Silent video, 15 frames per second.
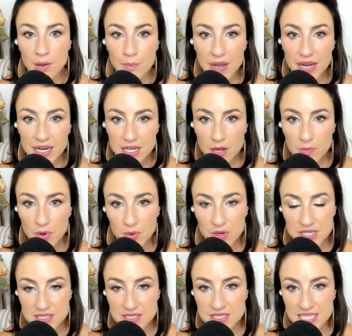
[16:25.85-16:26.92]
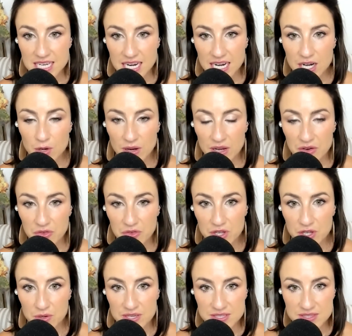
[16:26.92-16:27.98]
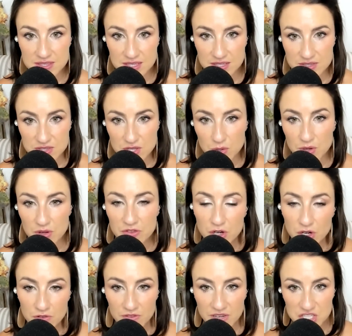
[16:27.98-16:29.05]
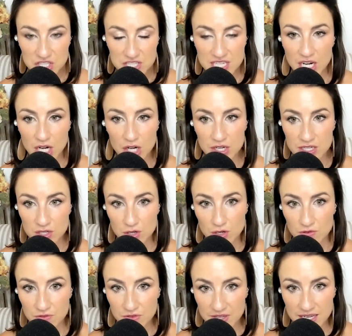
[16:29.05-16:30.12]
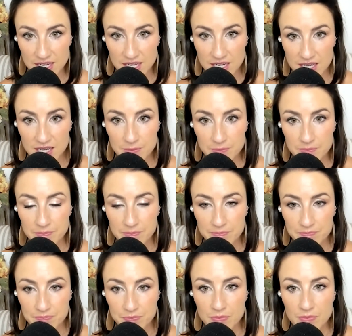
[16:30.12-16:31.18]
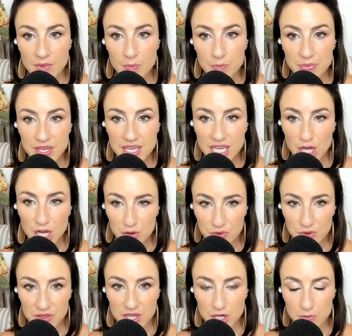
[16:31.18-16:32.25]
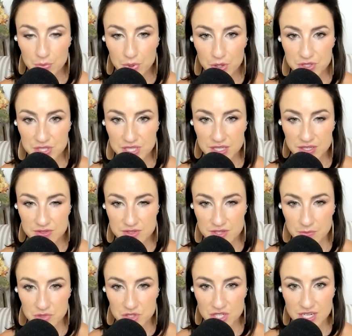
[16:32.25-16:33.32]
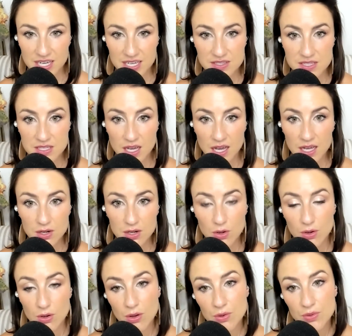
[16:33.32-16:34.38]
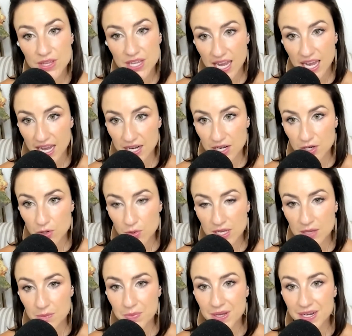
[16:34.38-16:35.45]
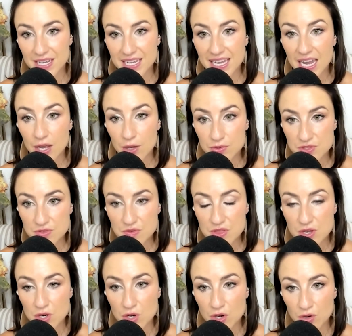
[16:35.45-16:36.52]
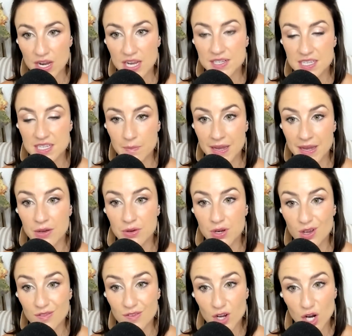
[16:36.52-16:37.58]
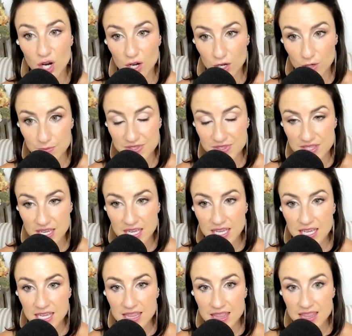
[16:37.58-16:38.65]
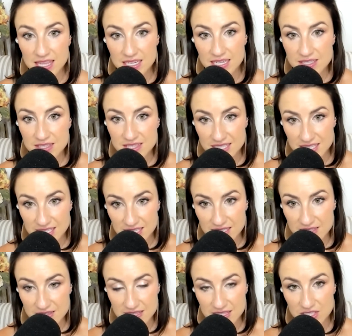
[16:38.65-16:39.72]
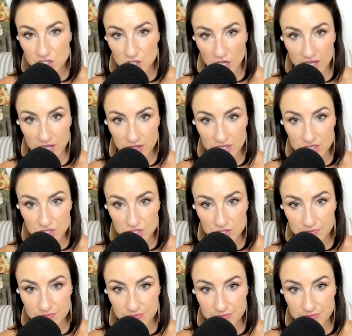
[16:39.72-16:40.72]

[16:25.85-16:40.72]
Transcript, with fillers: My number one takeaway for you is this though if you're a vegetarian or vegan, be careful that your protein consumption is not only adequate, but accounts for the correct amount of carbs. This is the challenge.